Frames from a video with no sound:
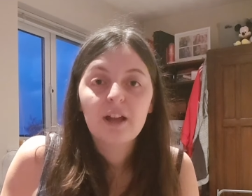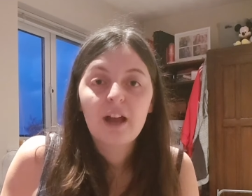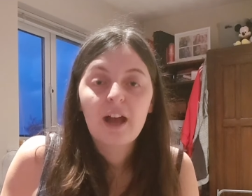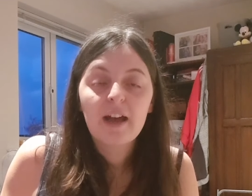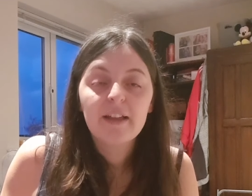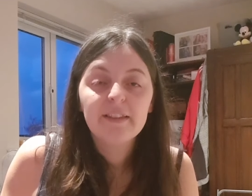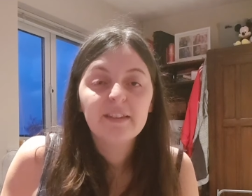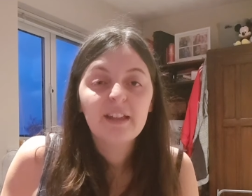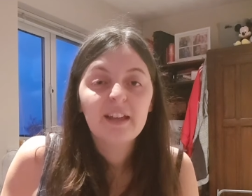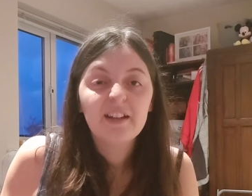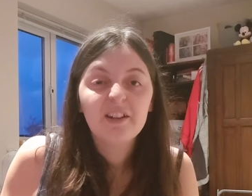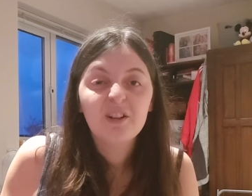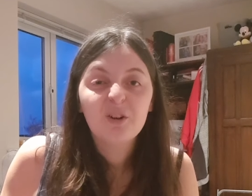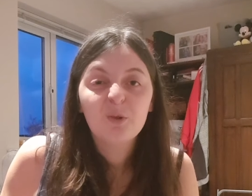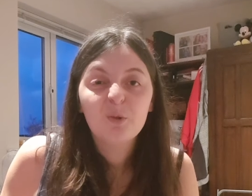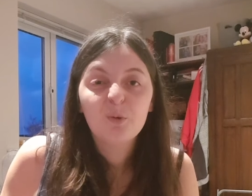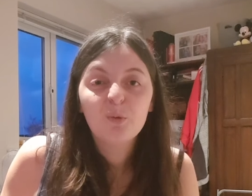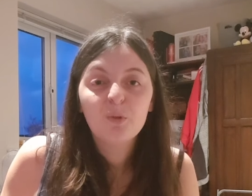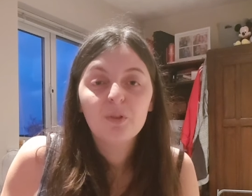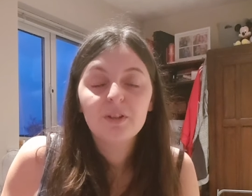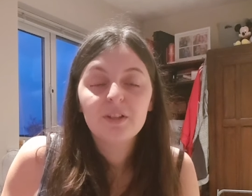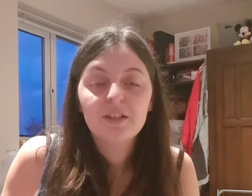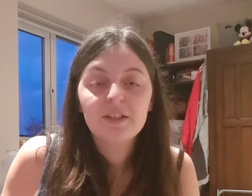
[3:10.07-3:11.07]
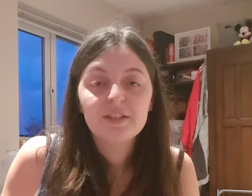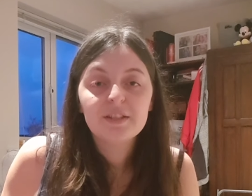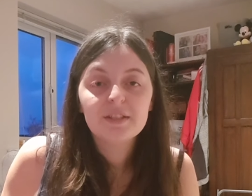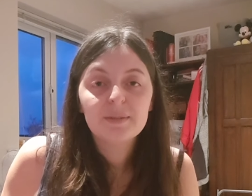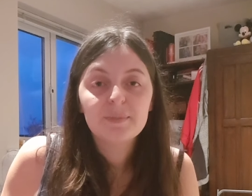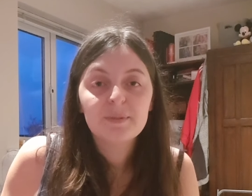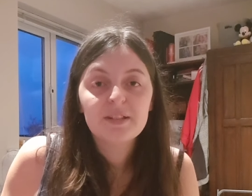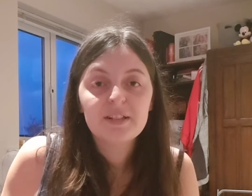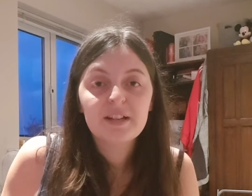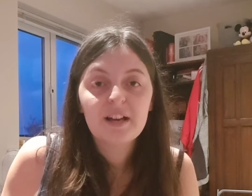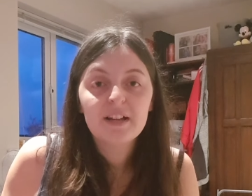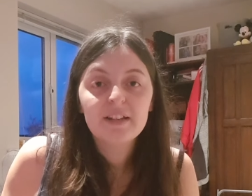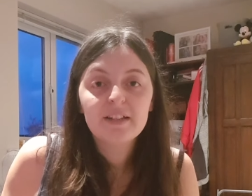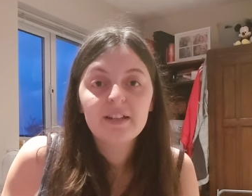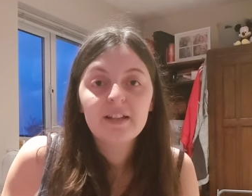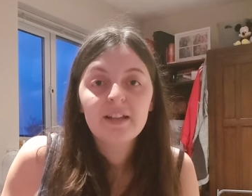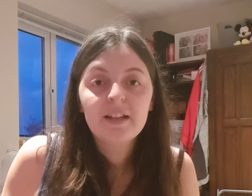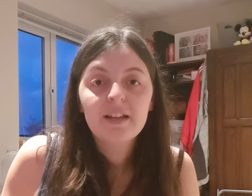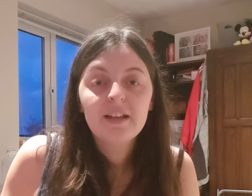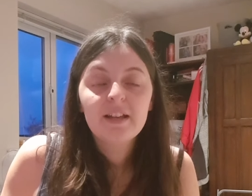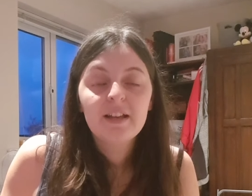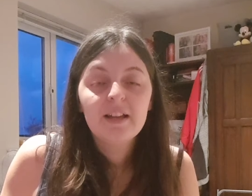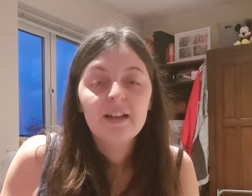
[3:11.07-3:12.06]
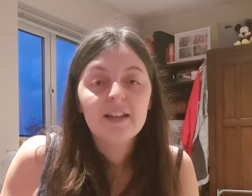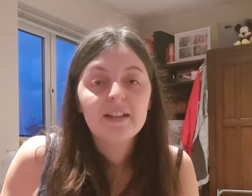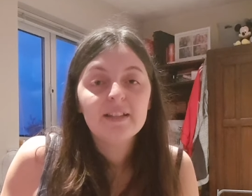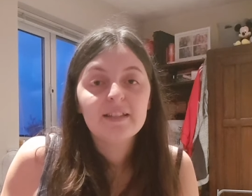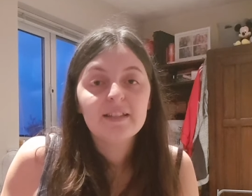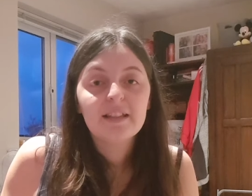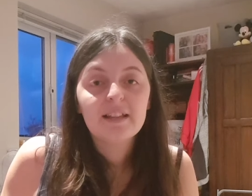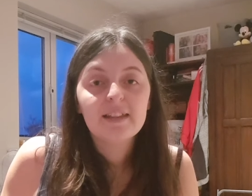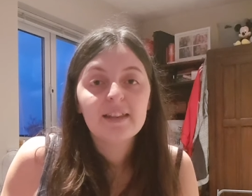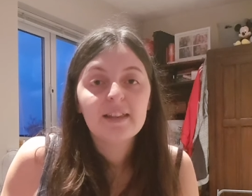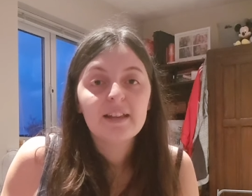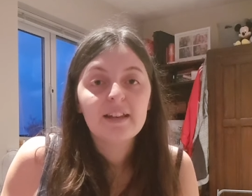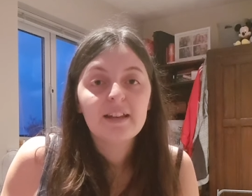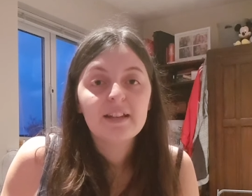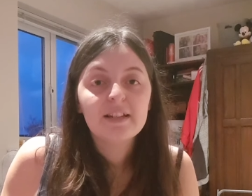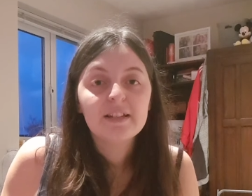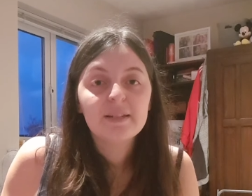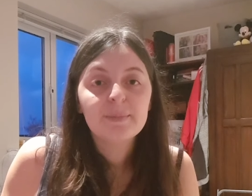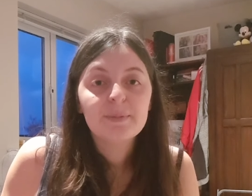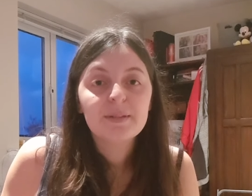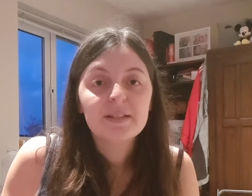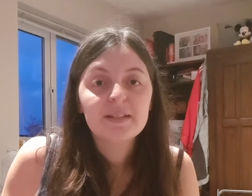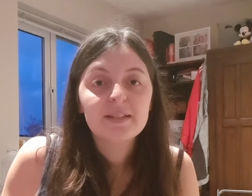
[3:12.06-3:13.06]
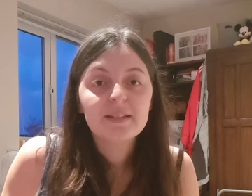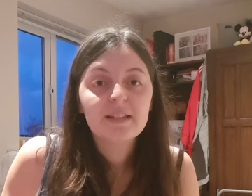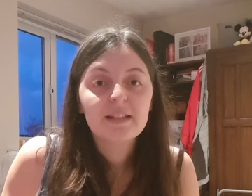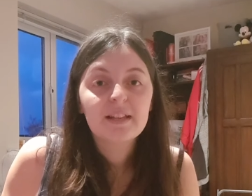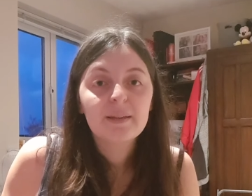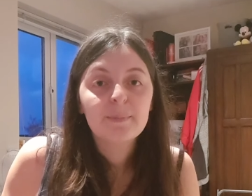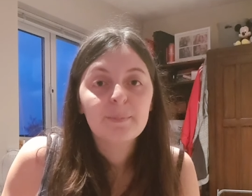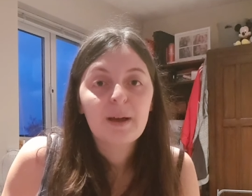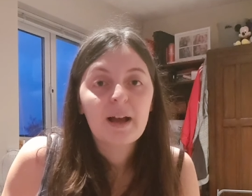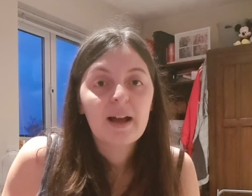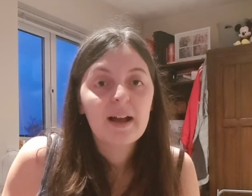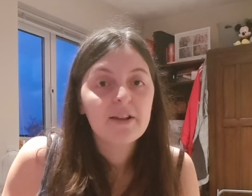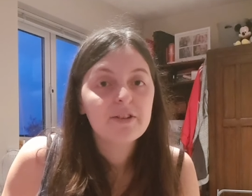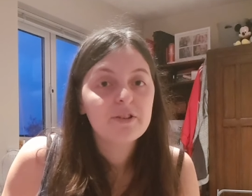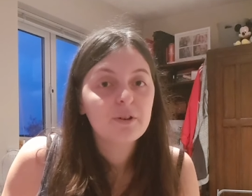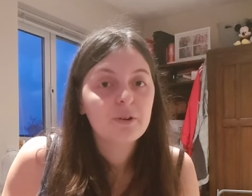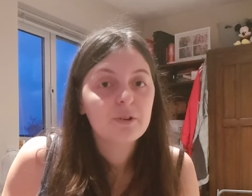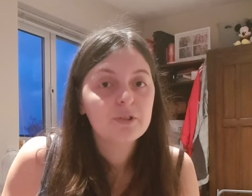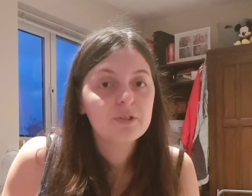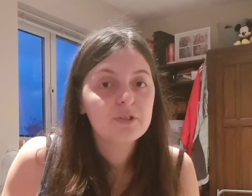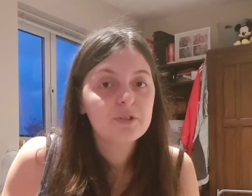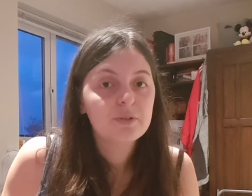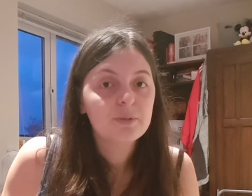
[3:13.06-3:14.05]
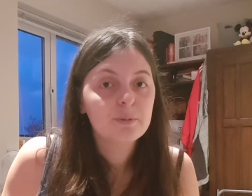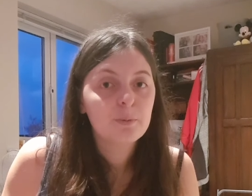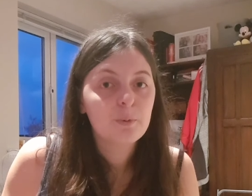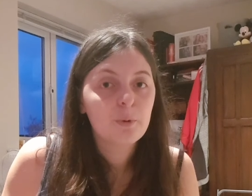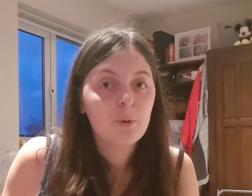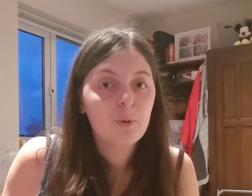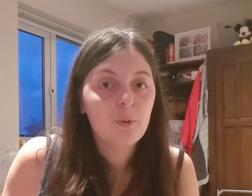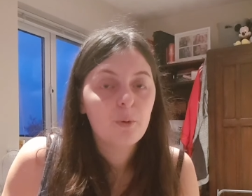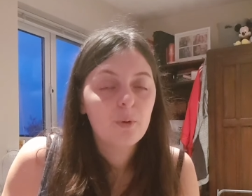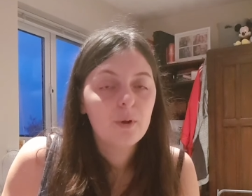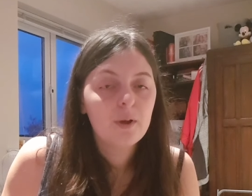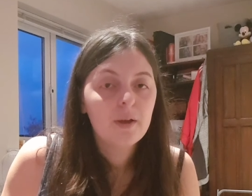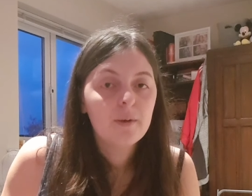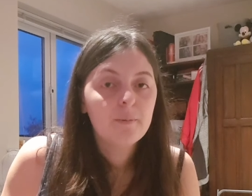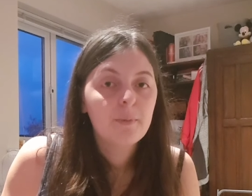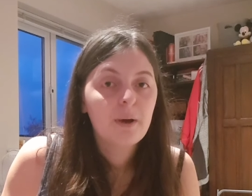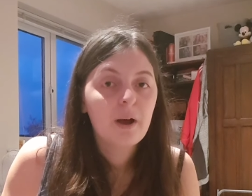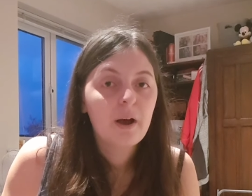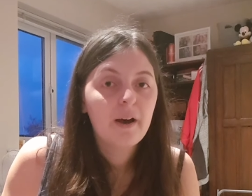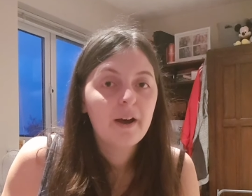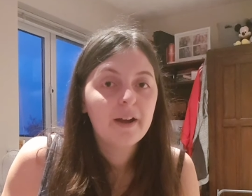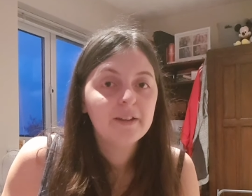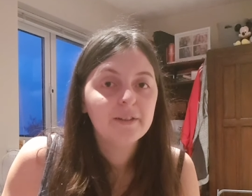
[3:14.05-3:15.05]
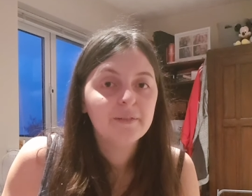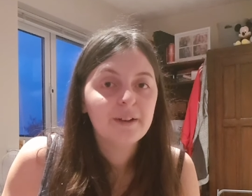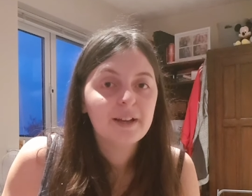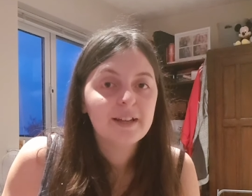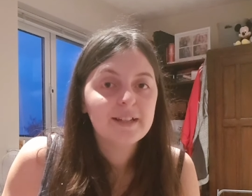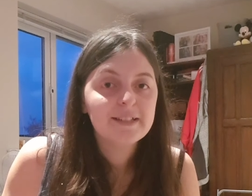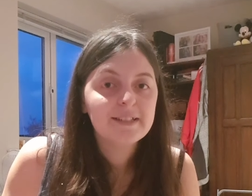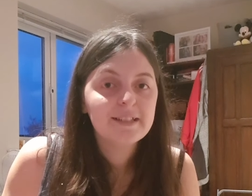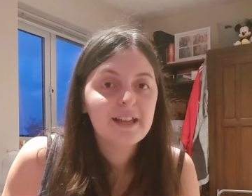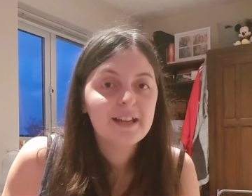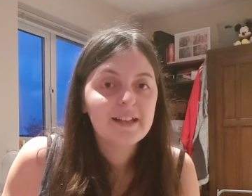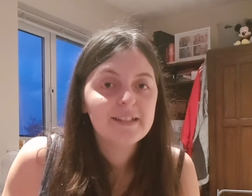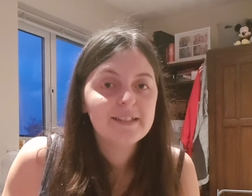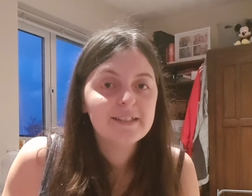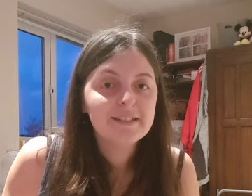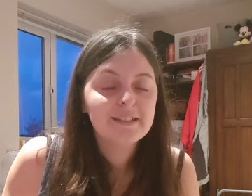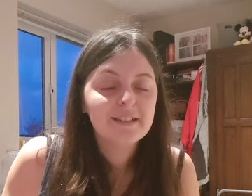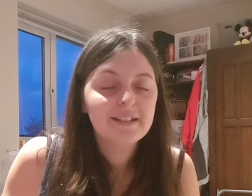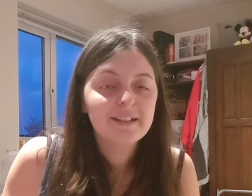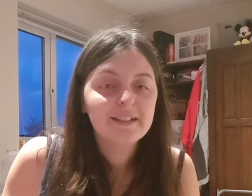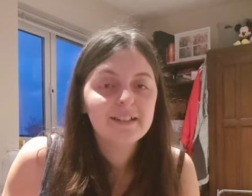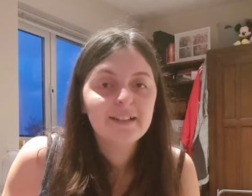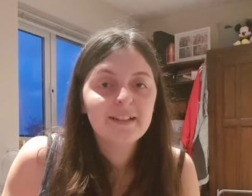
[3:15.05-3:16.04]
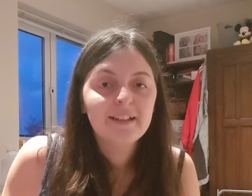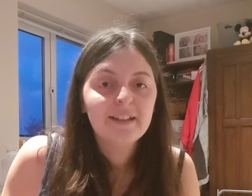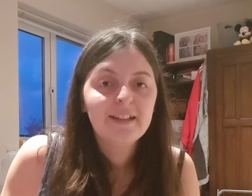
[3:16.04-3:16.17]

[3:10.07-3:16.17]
And then all that needs to be done is that they need to be sticky backed onto the wall behind the radiator